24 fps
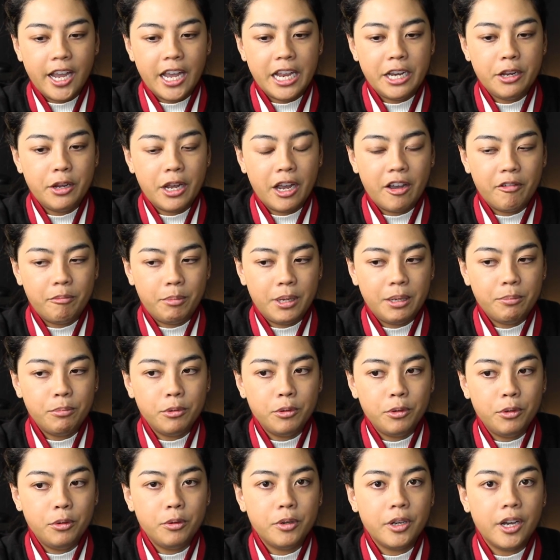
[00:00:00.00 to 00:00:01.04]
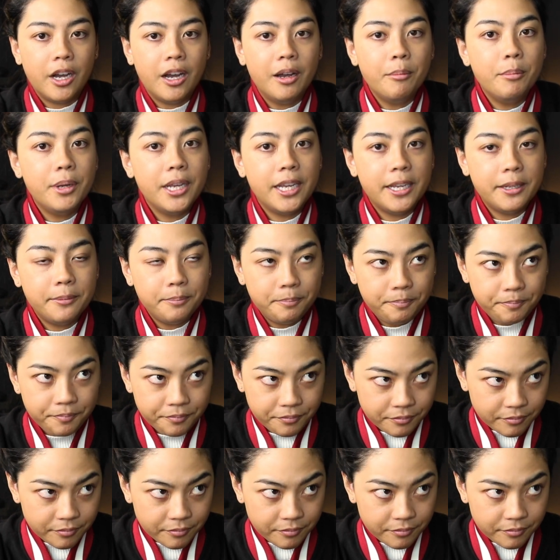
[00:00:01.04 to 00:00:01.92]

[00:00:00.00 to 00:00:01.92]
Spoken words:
and you have people who come in